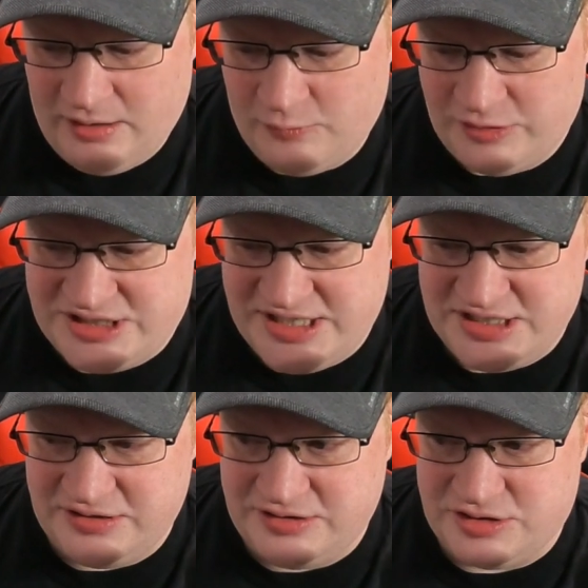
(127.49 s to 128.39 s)
when
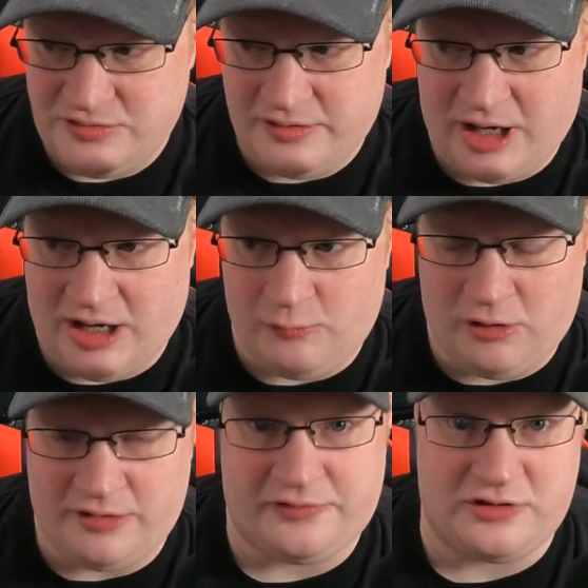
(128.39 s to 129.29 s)
season uh,
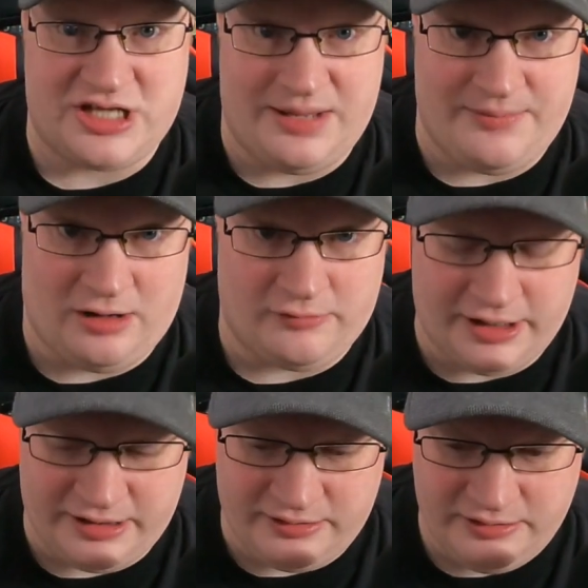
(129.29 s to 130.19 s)
one first came out,
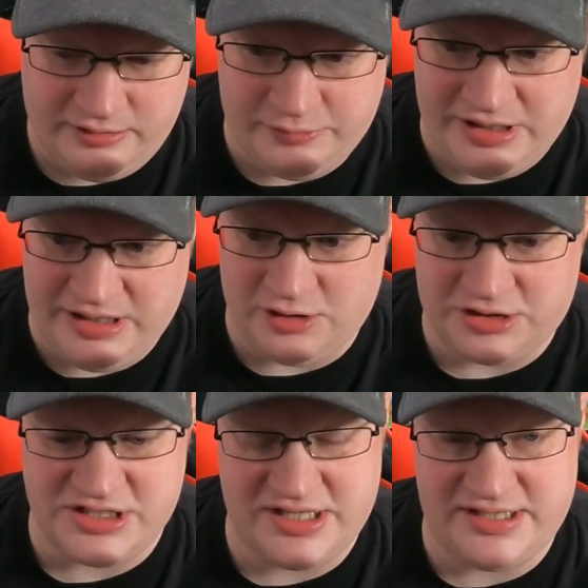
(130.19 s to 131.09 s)
right, we looked
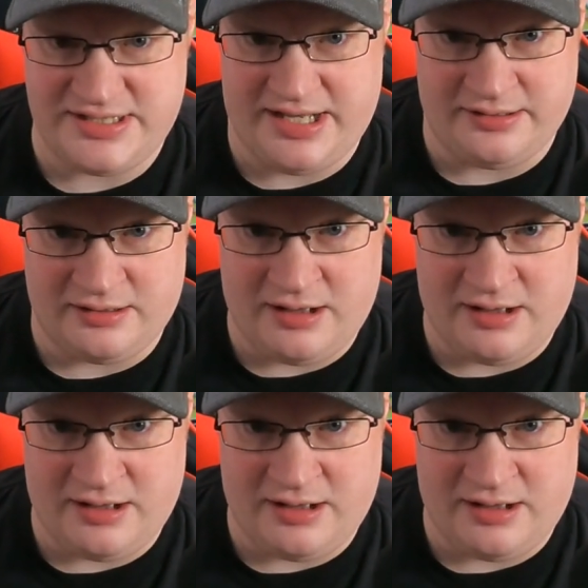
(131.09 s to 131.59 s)
into the data.